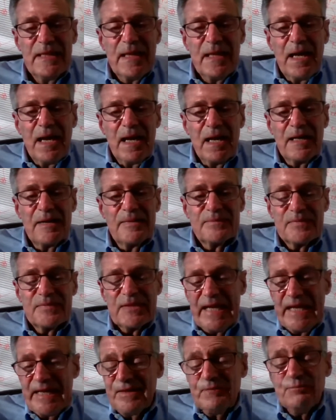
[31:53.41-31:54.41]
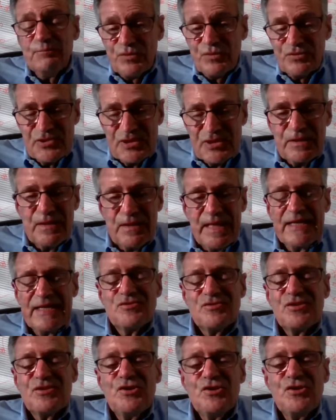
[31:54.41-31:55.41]
And Brazil has
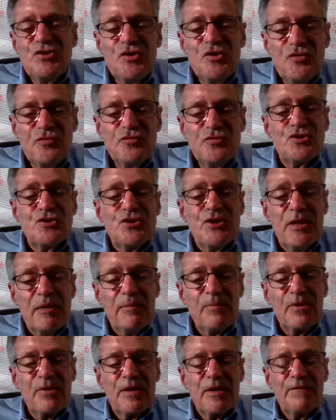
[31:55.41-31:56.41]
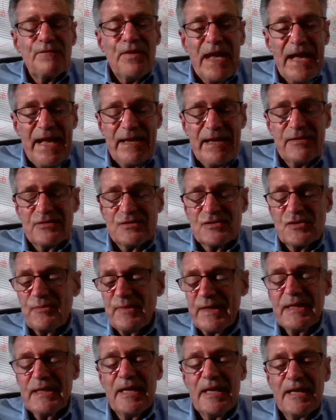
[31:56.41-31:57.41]
a huge number of hackers. Oh my
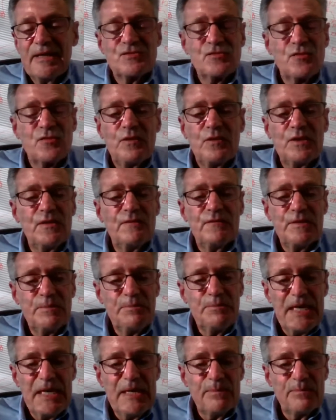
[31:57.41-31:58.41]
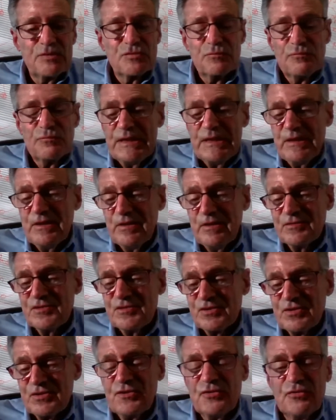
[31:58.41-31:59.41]
God, it's all over the papers. Read the
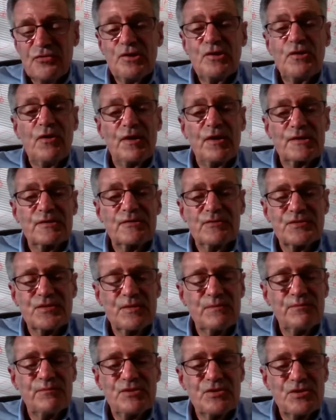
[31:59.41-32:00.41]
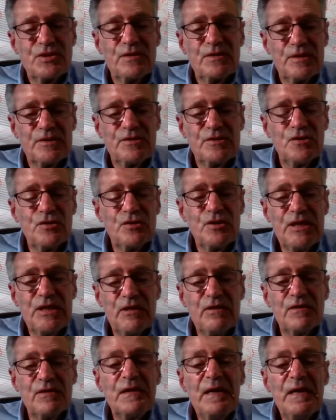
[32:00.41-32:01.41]
security articles in Brazil and you'll
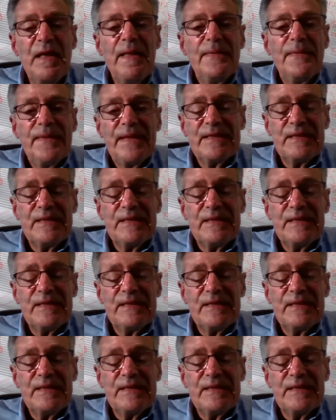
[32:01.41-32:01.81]
hear that